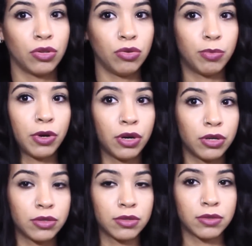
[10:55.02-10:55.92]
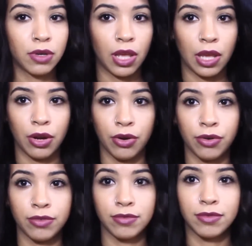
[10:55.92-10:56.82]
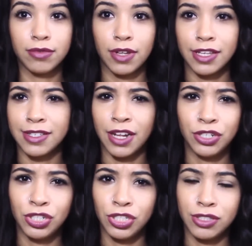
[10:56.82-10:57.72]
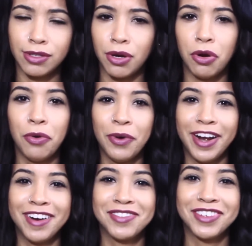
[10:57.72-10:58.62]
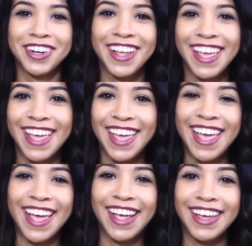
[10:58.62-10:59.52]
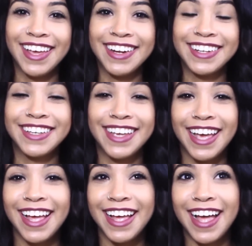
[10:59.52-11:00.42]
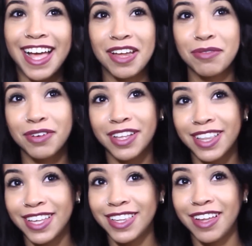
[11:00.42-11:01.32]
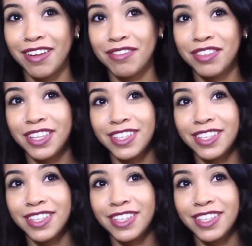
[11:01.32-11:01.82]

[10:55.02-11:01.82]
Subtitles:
U-part hair extensions or whatever. And yeah, I really love